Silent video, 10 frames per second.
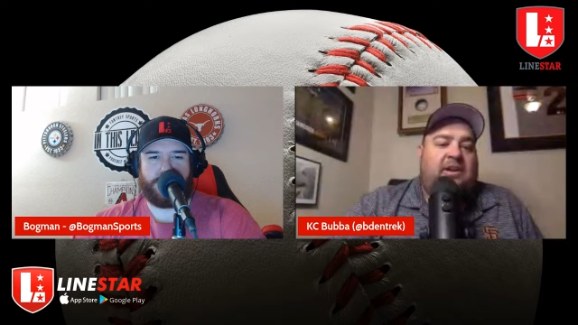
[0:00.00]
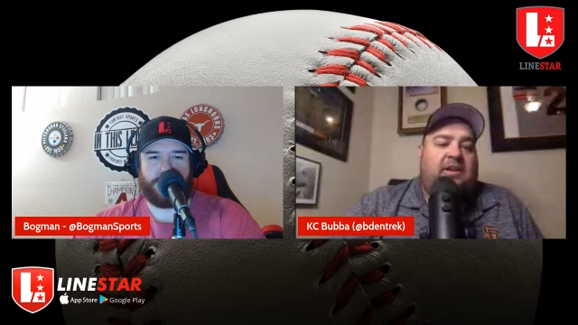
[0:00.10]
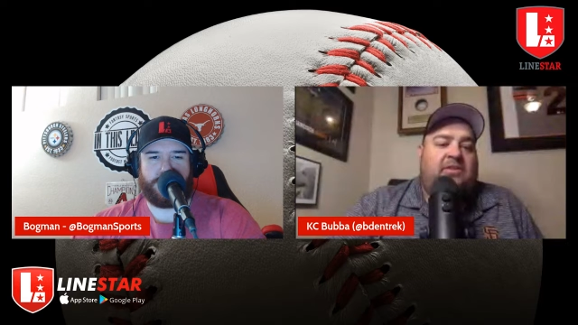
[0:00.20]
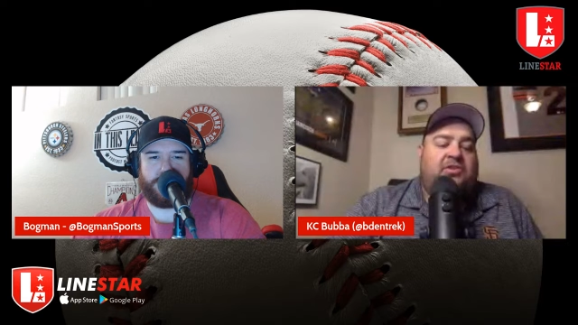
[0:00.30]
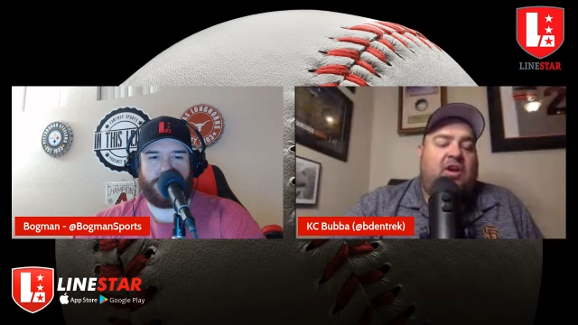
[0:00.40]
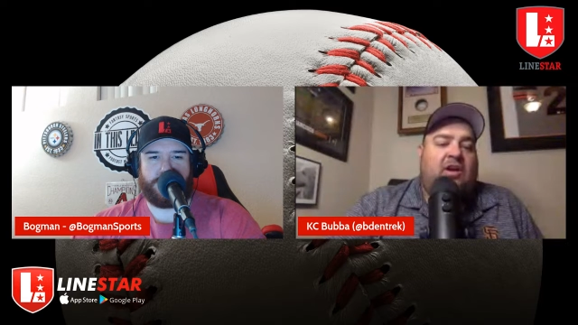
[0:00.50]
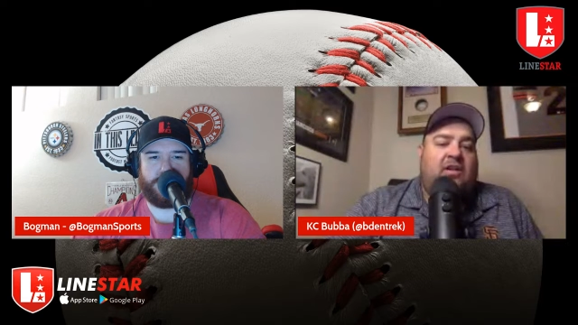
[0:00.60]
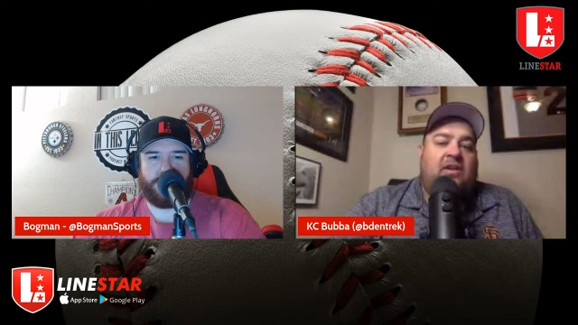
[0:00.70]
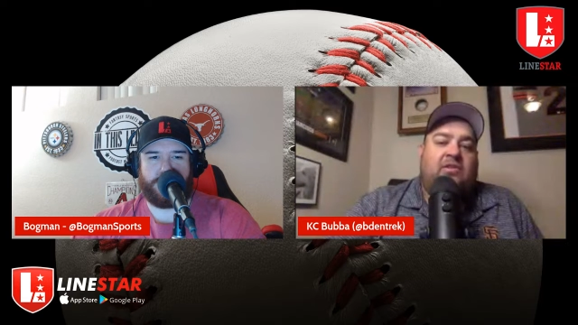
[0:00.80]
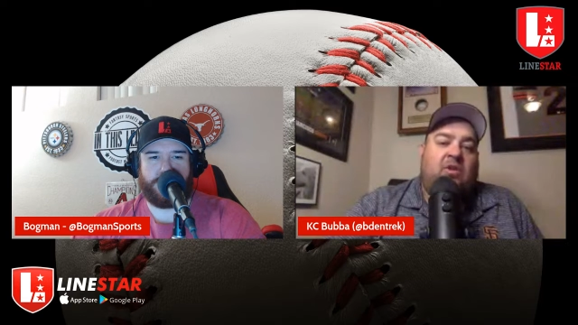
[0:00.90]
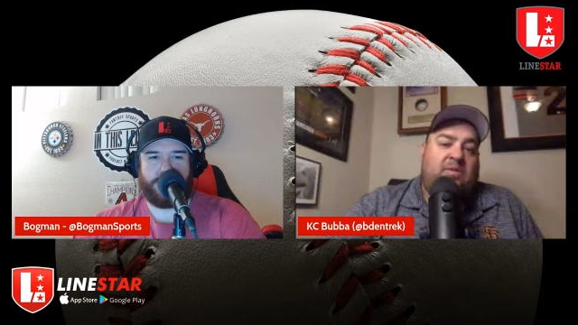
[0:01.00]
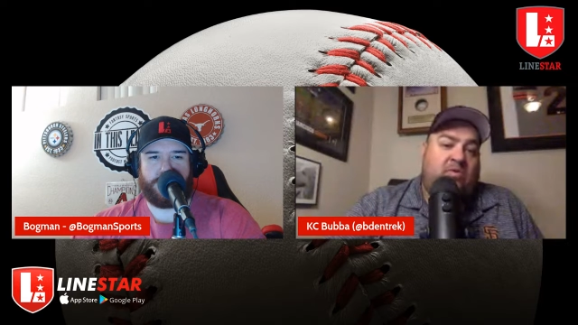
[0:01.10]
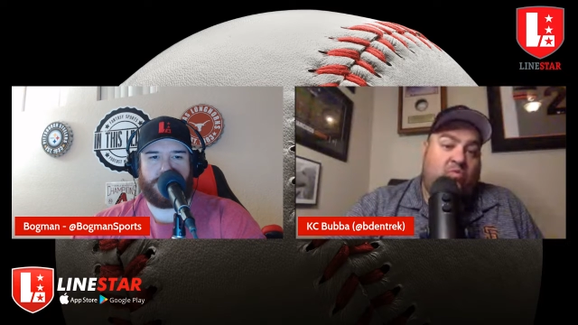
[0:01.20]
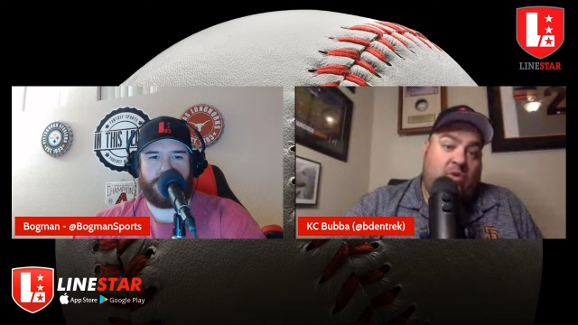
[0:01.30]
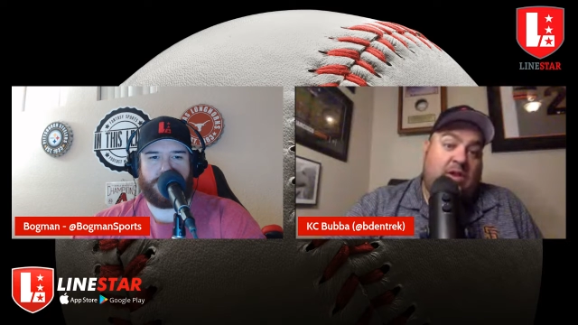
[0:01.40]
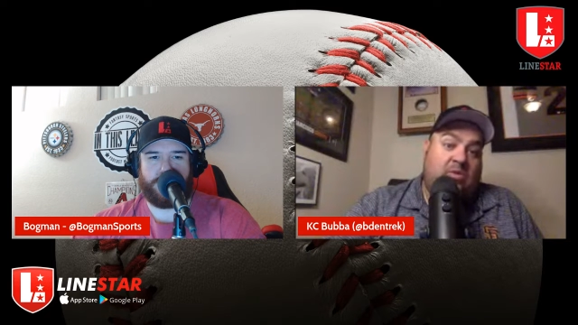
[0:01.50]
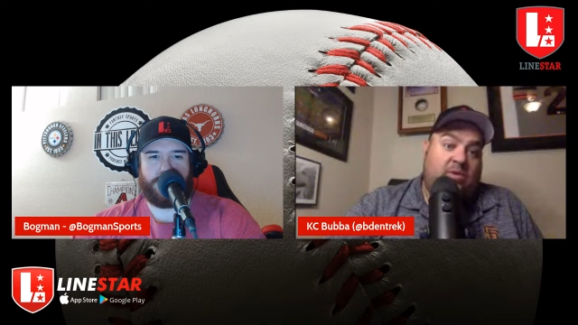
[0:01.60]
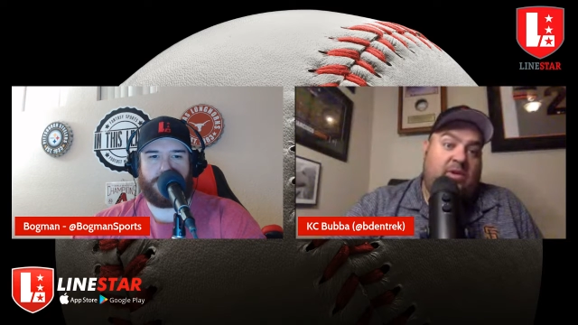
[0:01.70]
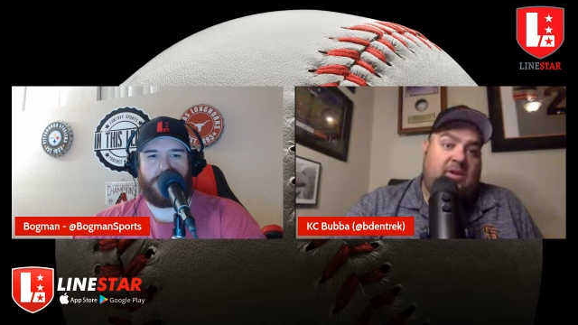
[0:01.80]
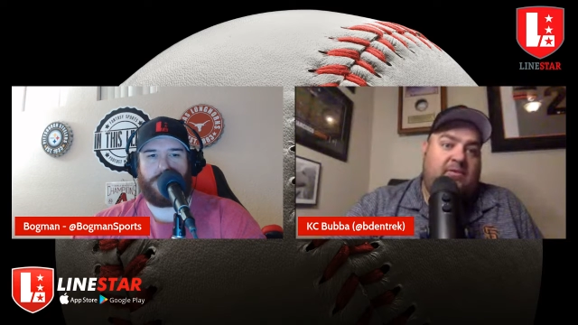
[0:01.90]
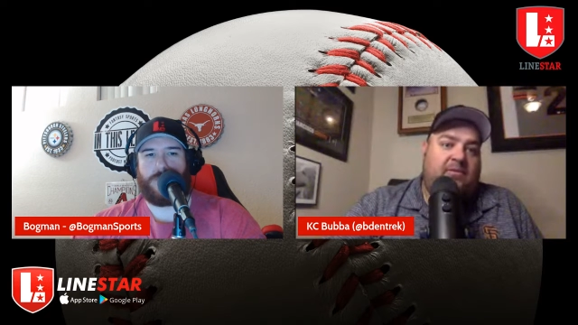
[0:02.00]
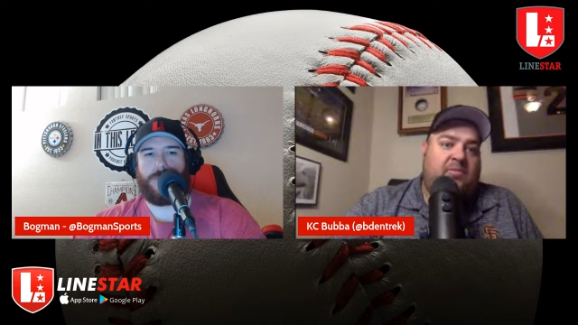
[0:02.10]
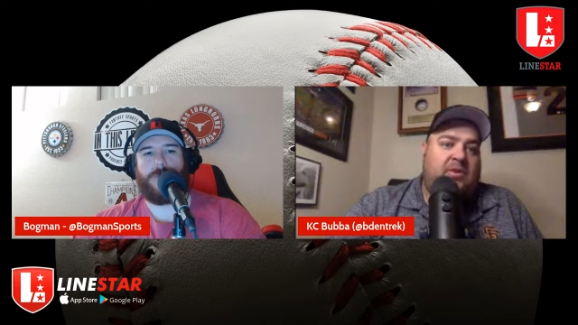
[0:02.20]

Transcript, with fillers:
Speaker 1: and eat the chalk unless you want to be really, really different.